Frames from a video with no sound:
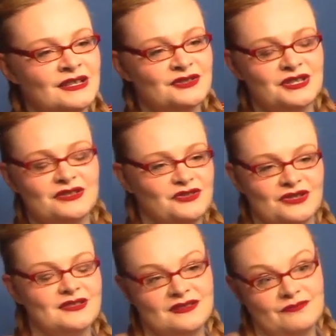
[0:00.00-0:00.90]
She's
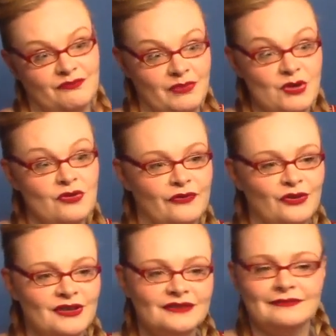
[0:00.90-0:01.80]
just
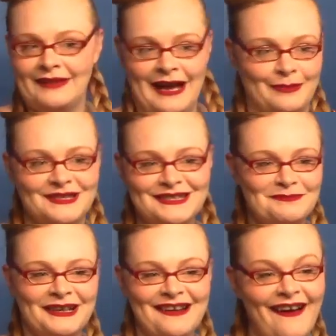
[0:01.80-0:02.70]
beautiful and happens
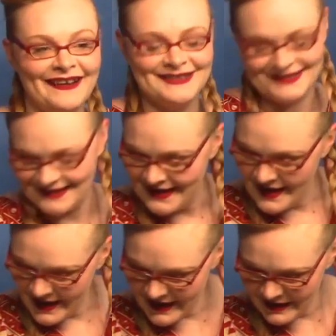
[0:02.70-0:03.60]
to be nice.
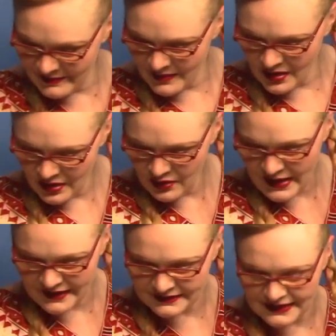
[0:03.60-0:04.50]
Who
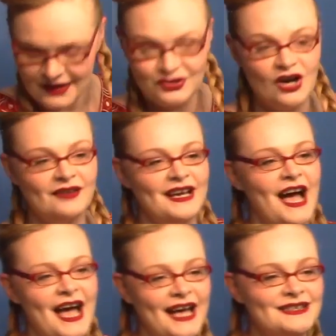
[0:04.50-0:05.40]
else? Charlie
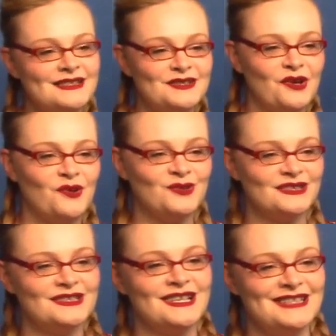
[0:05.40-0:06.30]
Hyde is our
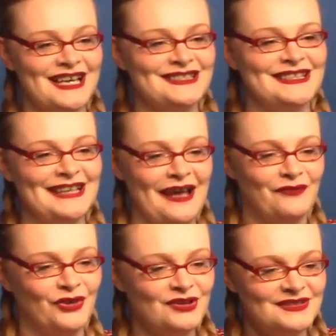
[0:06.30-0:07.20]
oldest contestant
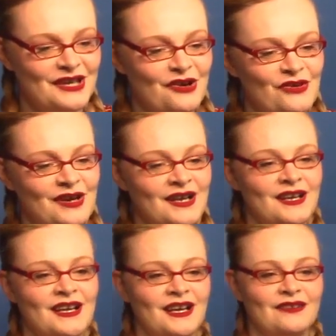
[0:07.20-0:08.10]
ever. So
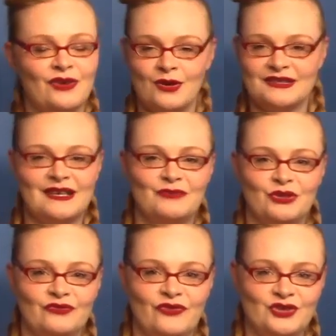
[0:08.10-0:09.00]
of course I'm
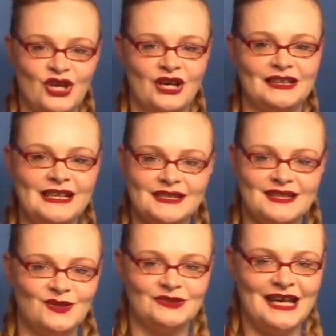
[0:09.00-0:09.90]
rooting for Charlie
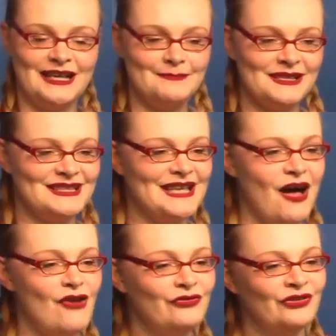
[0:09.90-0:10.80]
as an old lady
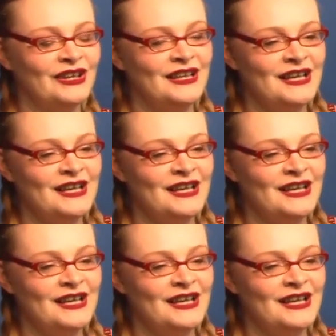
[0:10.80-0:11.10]
myself.